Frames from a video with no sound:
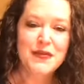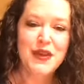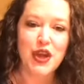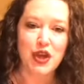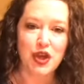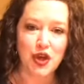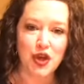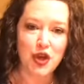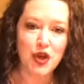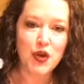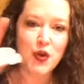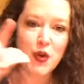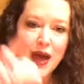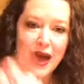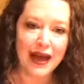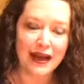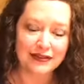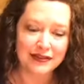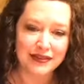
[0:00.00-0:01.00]
You
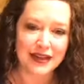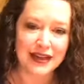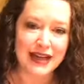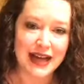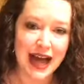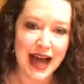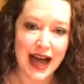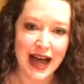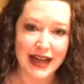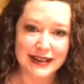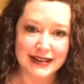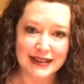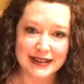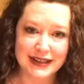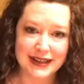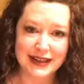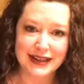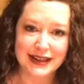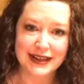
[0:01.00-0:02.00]
have got
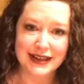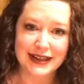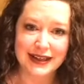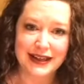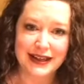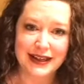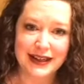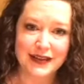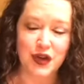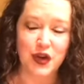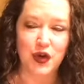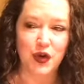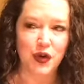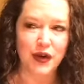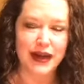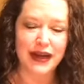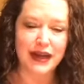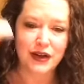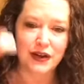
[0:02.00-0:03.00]
the
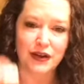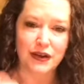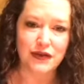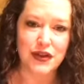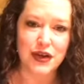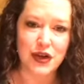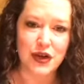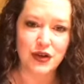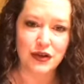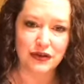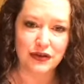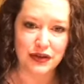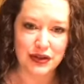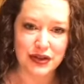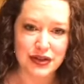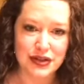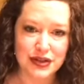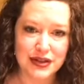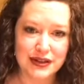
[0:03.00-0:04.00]
creator of the
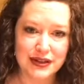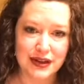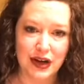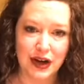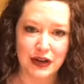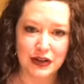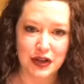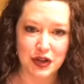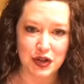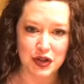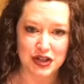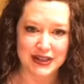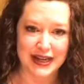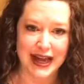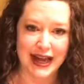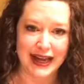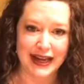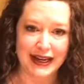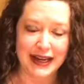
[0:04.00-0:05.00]
universe on your
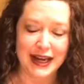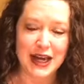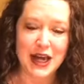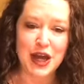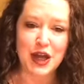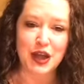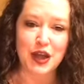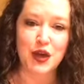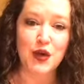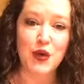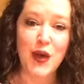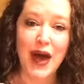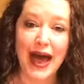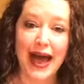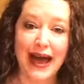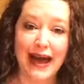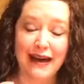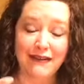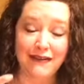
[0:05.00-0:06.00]
side. You
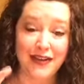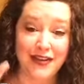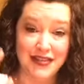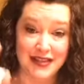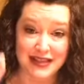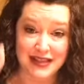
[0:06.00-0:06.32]
have the